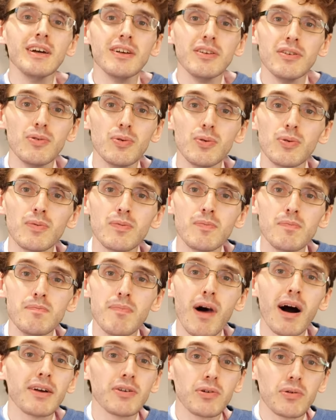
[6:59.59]
You
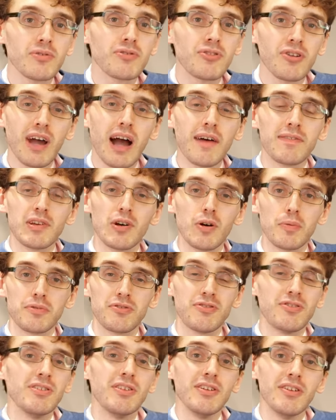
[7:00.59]
might also have the
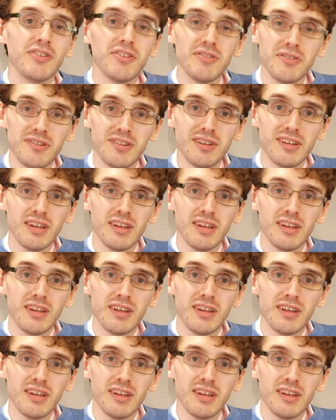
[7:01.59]
opportunity